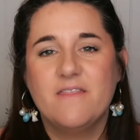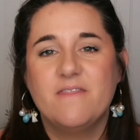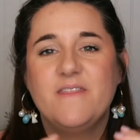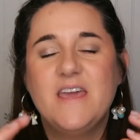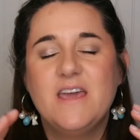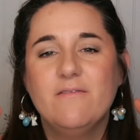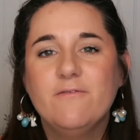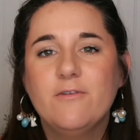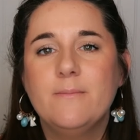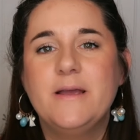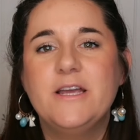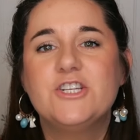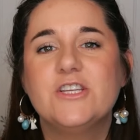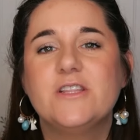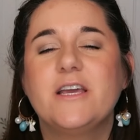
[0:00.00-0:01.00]
The
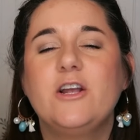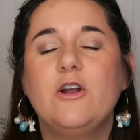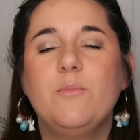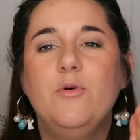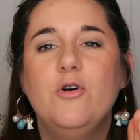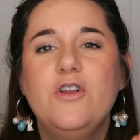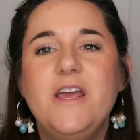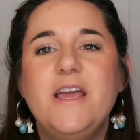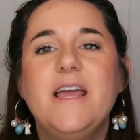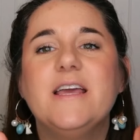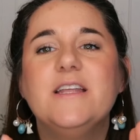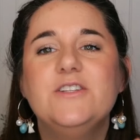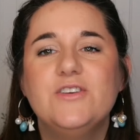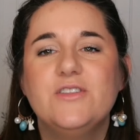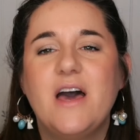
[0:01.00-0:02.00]
information that you're putting
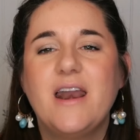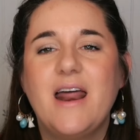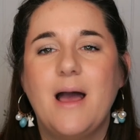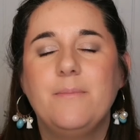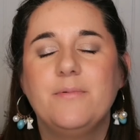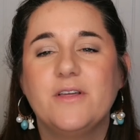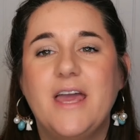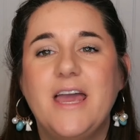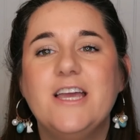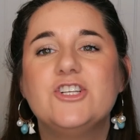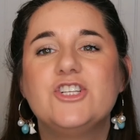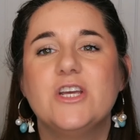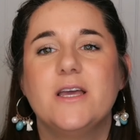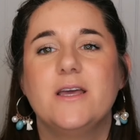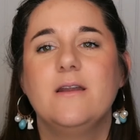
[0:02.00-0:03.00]
into that
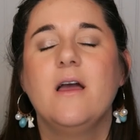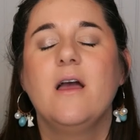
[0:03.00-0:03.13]
application